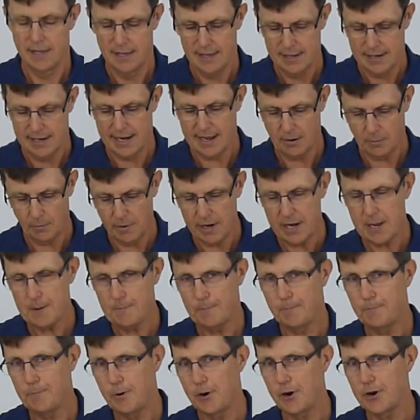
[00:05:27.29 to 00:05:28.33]
Now when you
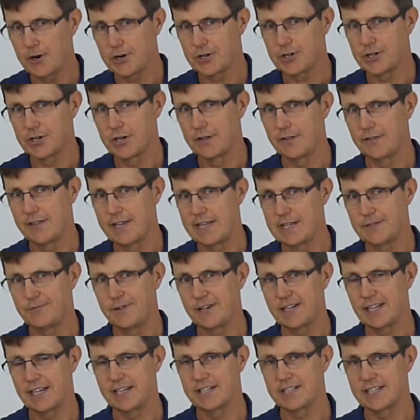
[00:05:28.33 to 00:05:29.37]
push these
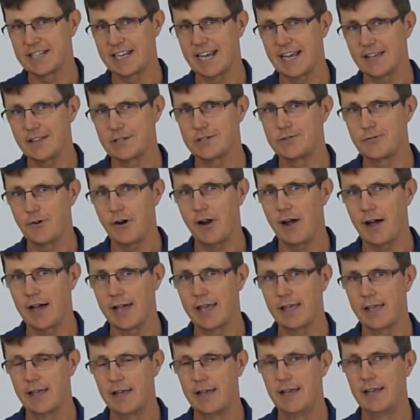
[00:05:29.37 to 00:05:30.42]
fittings together dry,
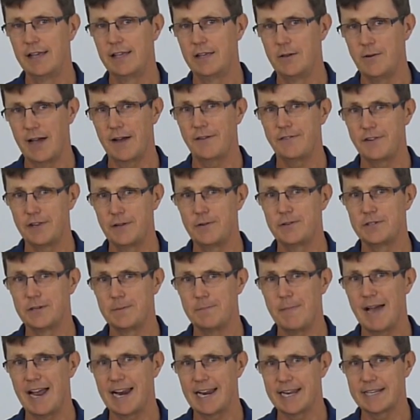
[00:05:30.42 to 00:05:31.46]
you have to use a
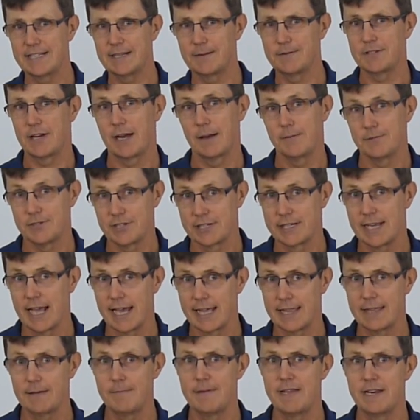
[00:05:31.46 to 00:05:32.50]
mallet sometimes to get
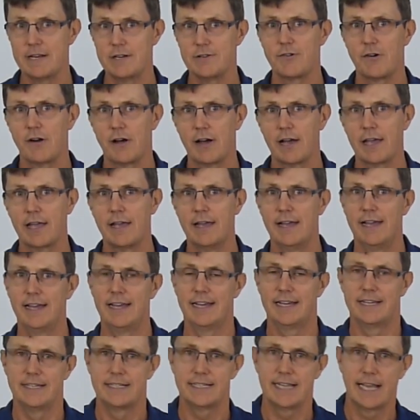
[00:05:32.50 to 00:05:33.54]
them in dry
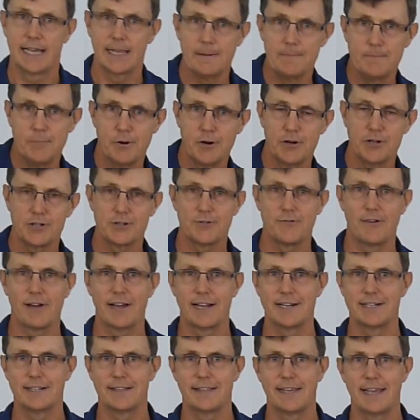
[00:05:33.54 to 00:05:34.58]
and to get them pushed right
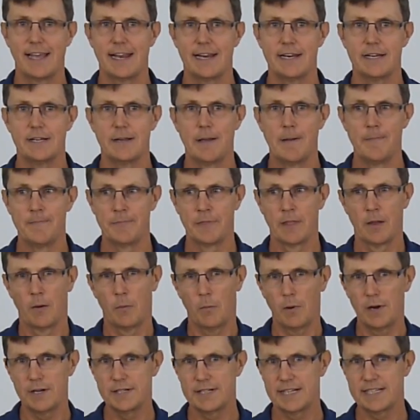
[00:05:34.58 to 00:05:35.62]
to the end.
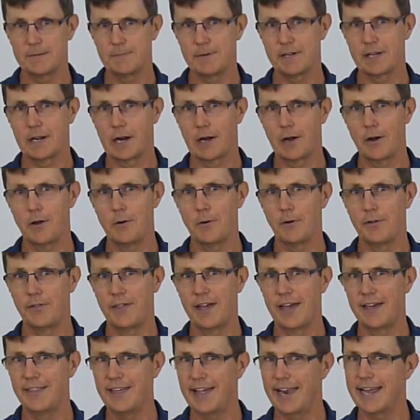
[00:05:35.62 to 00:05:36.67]
Once there's a bit of glue on there,
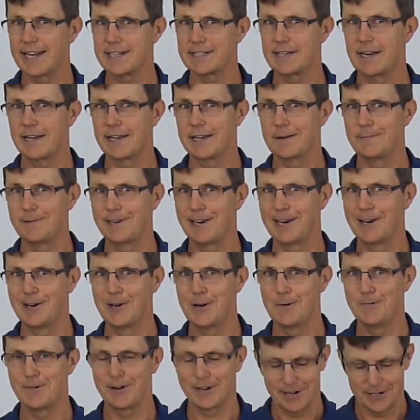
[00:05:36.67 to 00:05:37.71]
that acts like a bit of
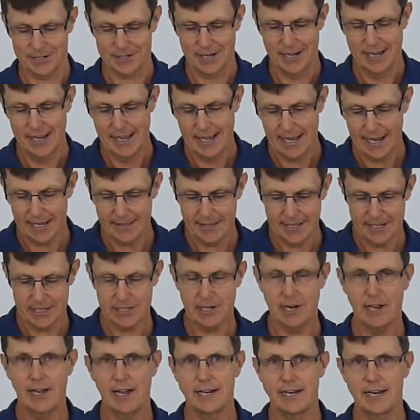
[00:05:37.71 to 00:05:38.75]
lubricant and they
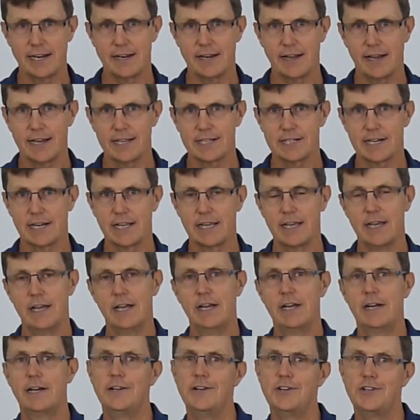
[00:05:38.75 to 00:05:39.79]
slide in nicely,
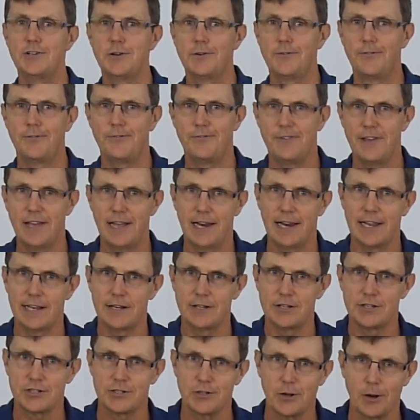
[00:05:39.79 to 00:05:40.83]
and you should feel it
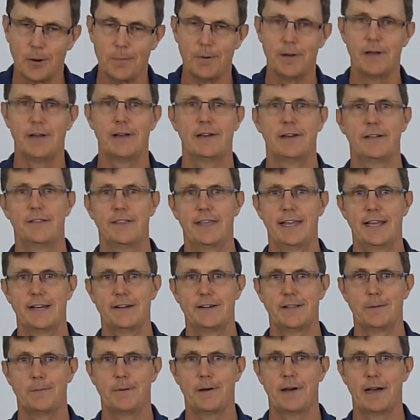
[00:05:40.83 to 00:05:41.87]
stop at the end of
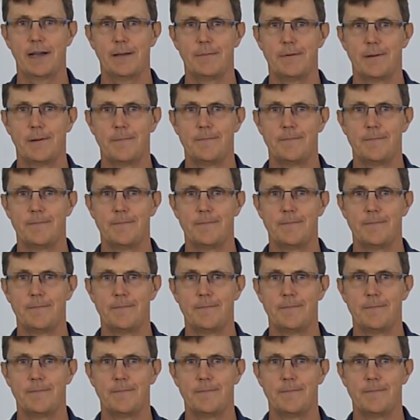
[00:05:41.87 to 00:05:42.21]
the pipe.